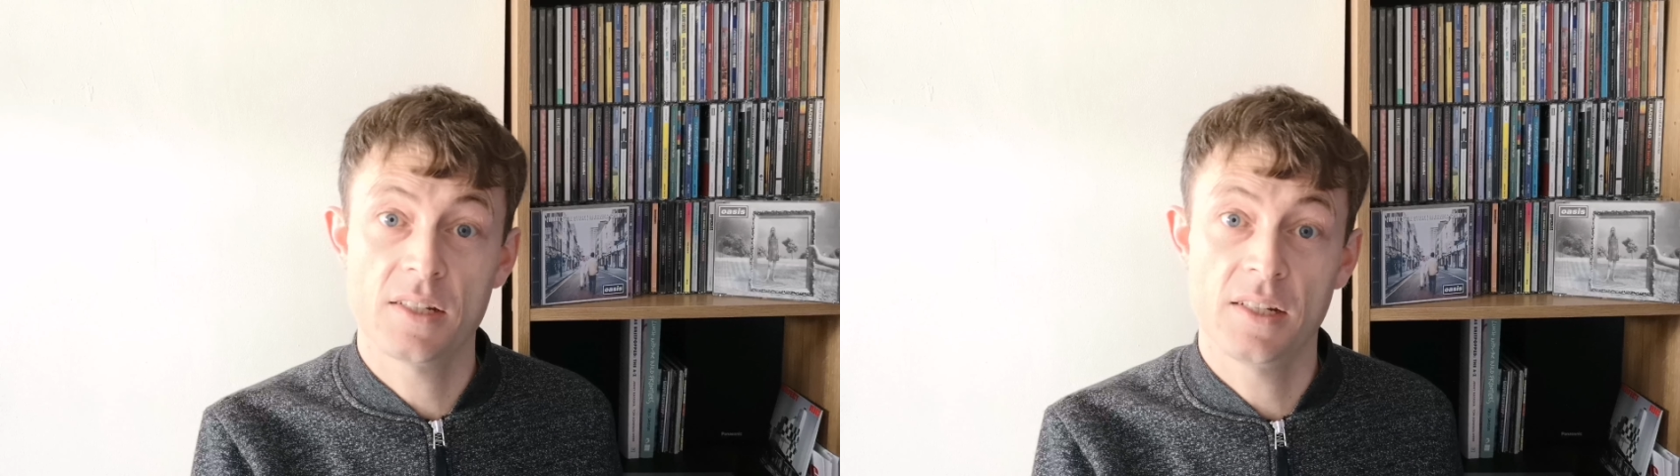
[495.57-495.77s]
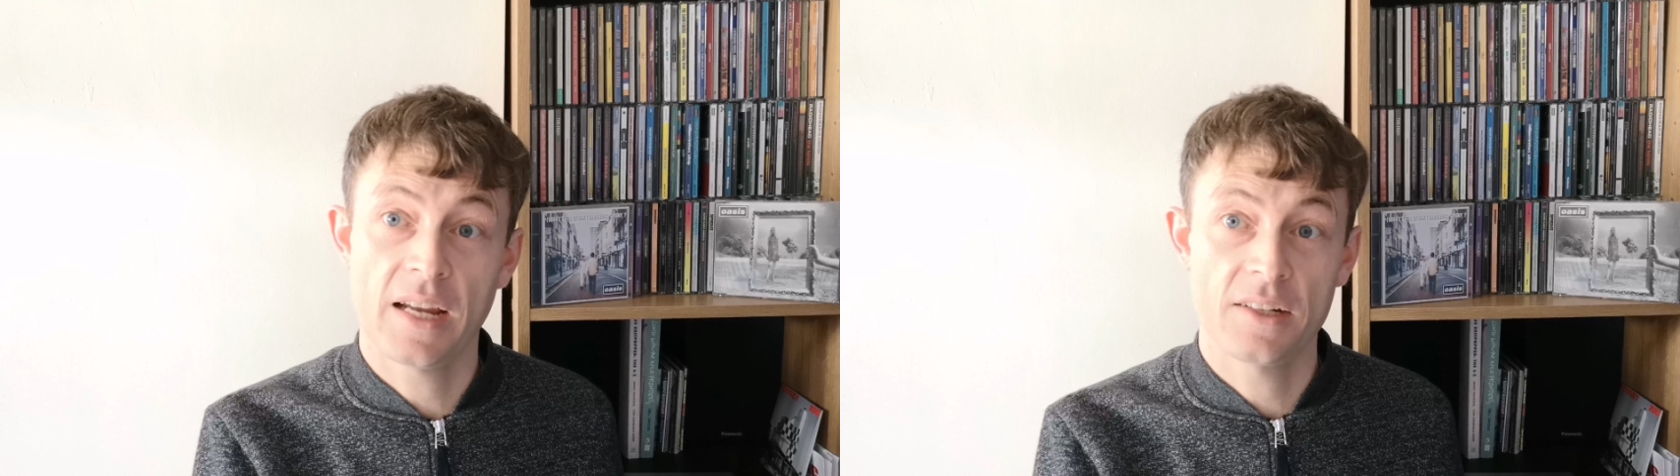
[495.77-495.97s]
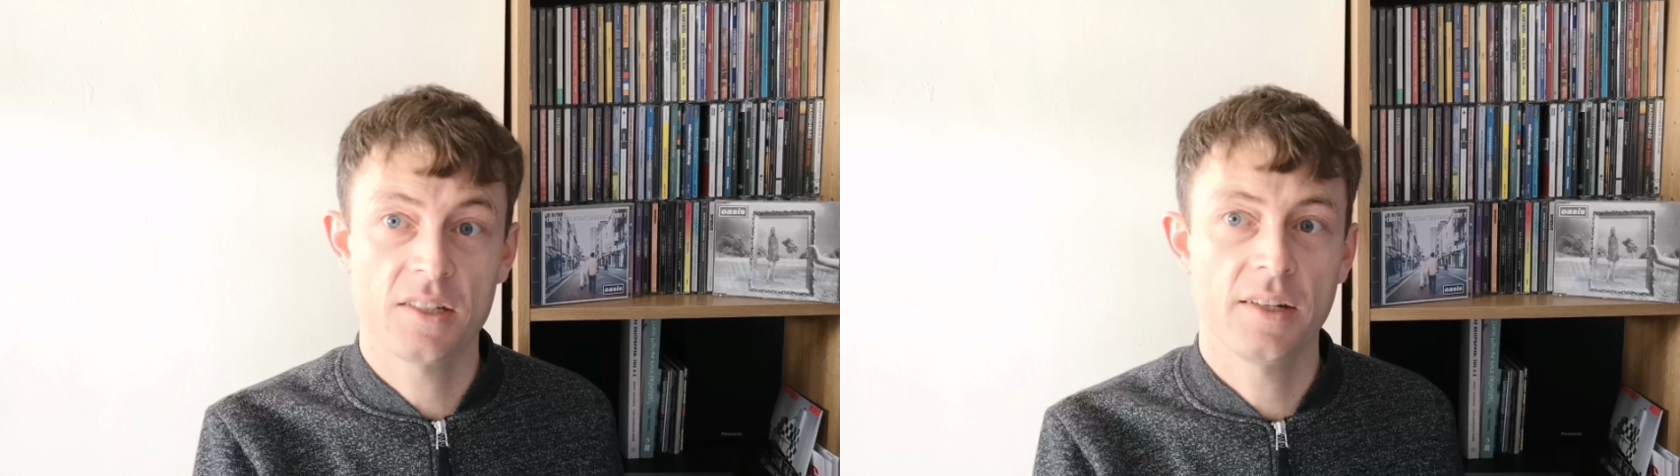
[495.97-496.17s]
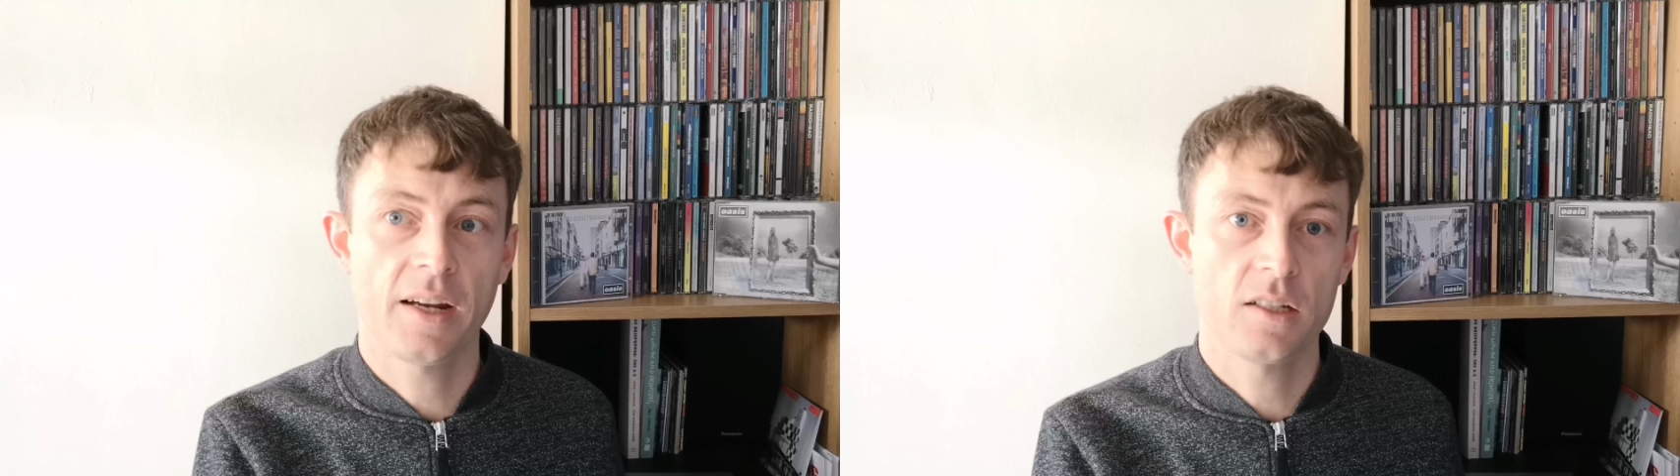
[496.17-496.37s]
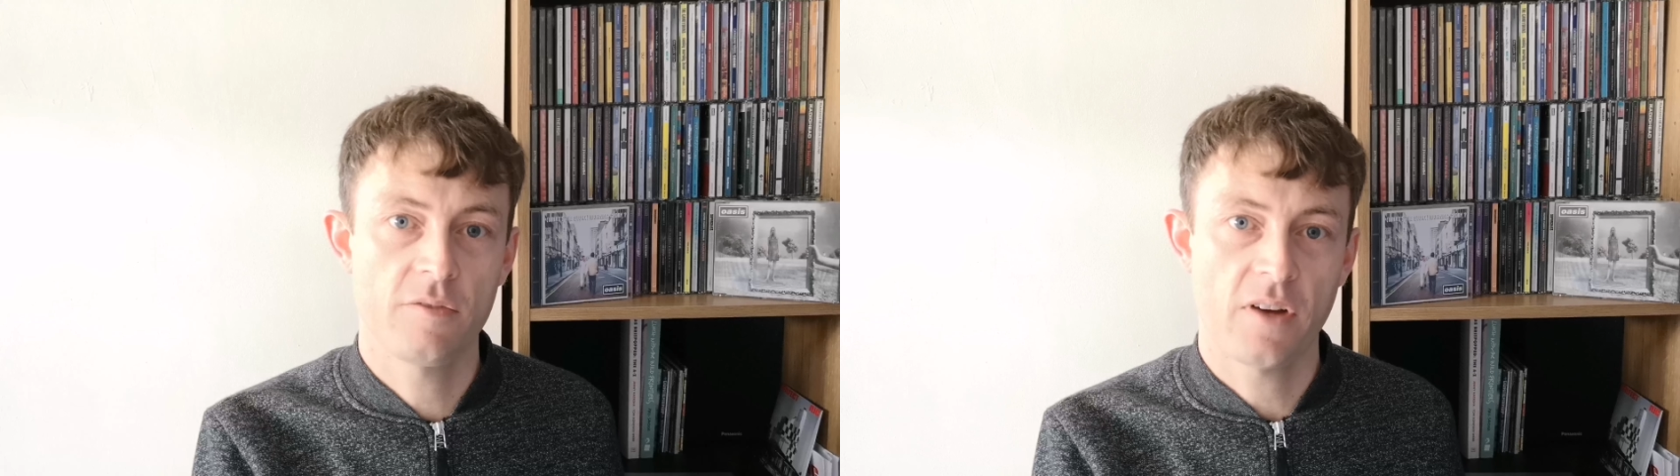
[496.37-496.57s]
in
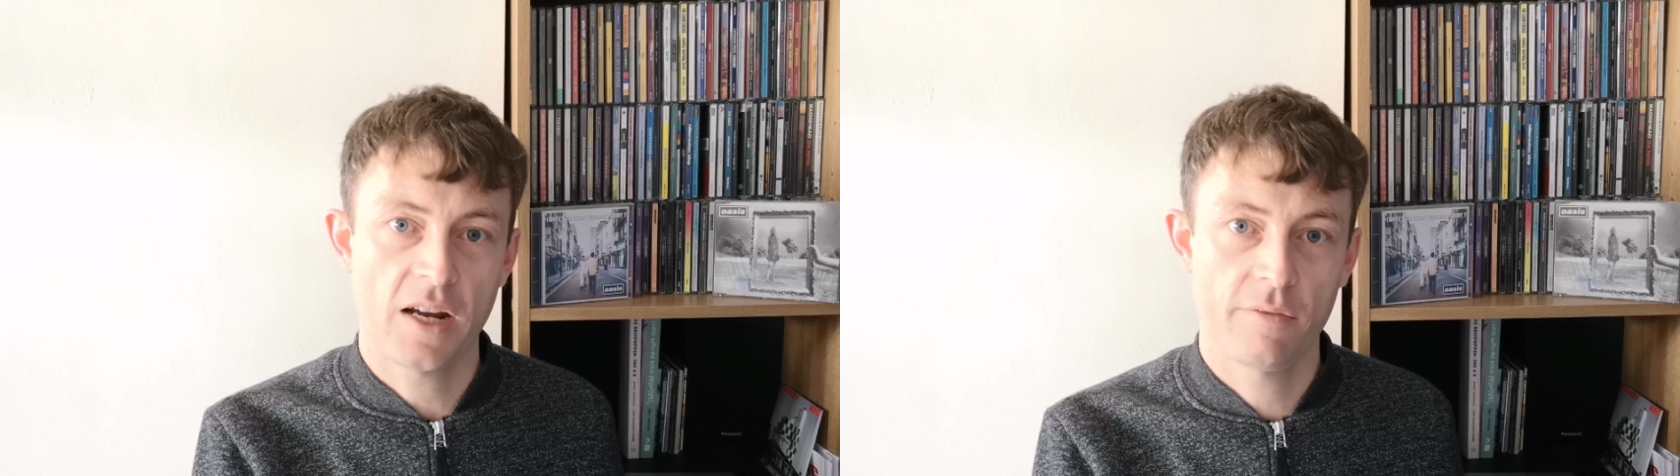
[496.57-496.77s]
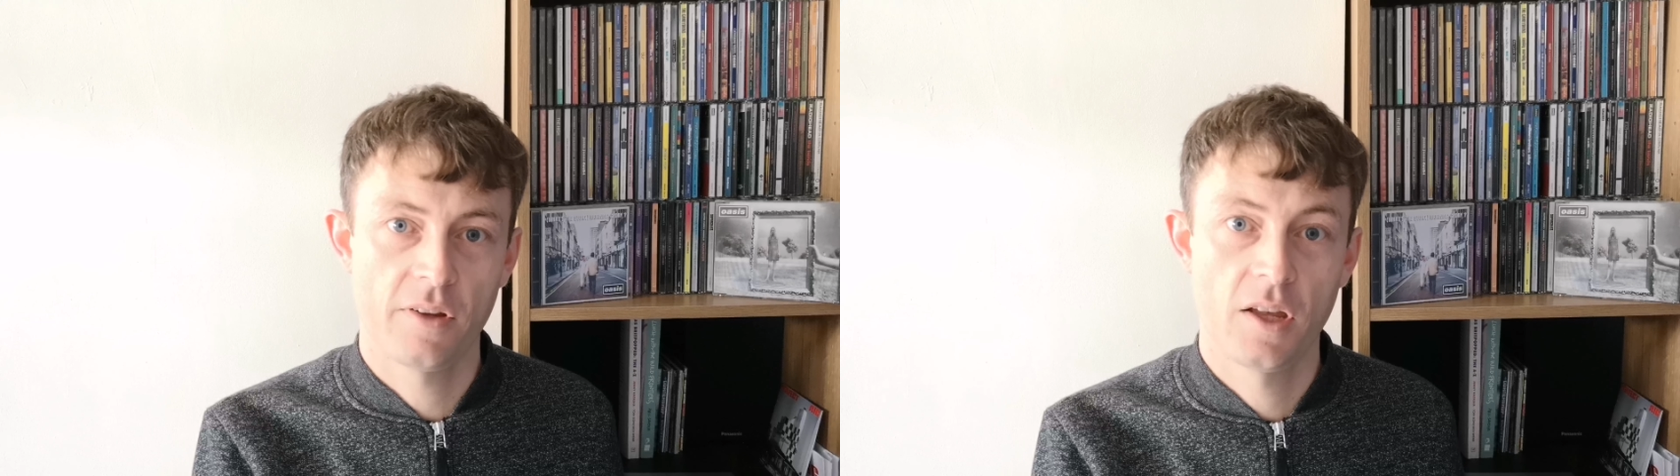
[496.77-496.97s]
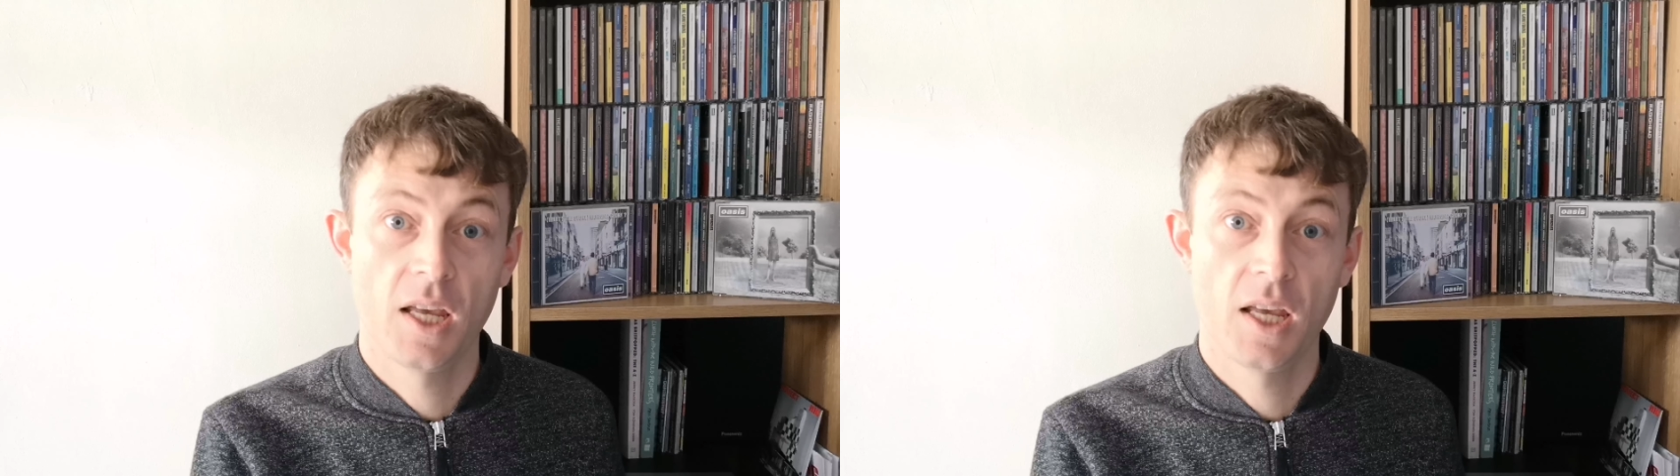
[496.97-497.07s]
1995,